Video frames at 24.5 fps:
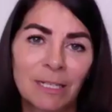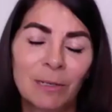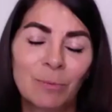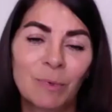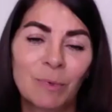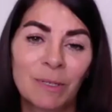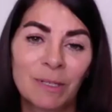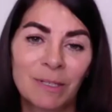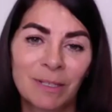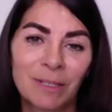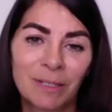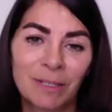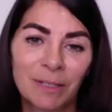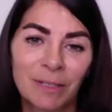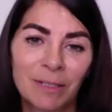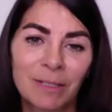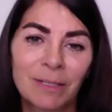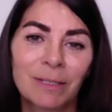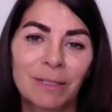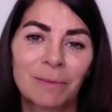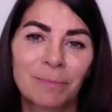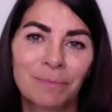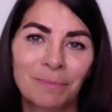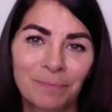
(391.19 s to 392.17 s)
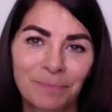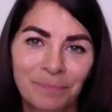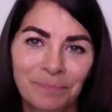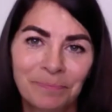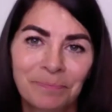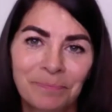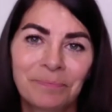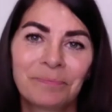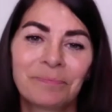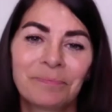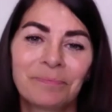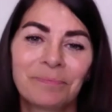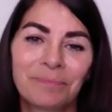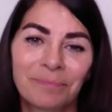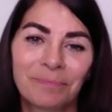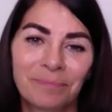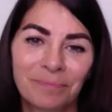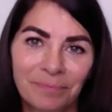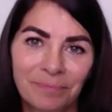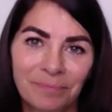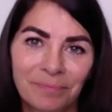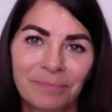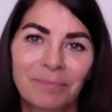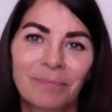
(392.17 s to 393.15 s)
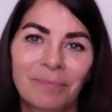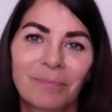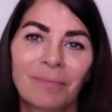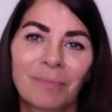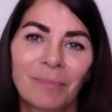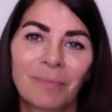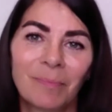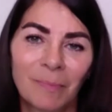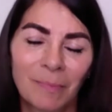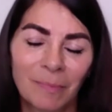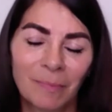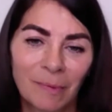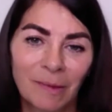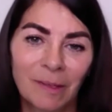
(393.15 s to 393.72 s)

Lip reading: Now, I didn't sleep at all well. I